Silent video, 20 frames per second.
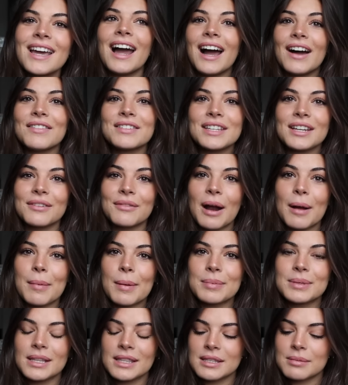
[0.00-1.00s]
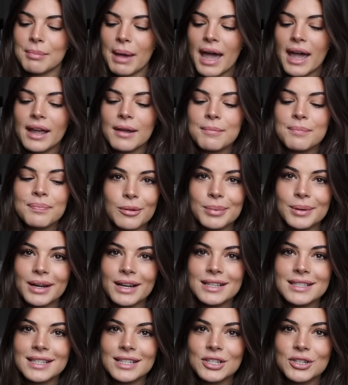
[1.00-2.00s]
I haven't done a wrap up since May. Hope you
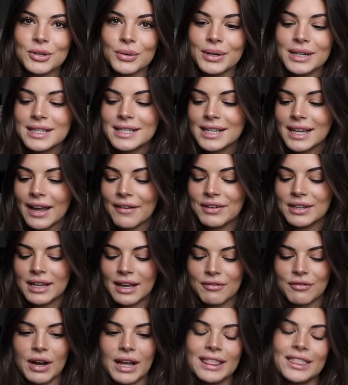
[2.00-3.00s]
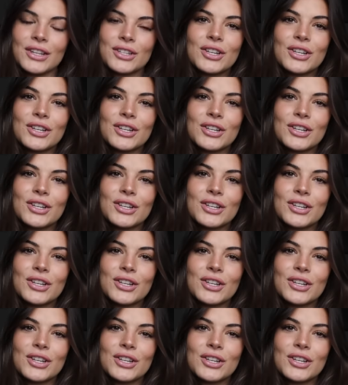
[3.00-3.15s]
guys enjoy seeing everything I've read.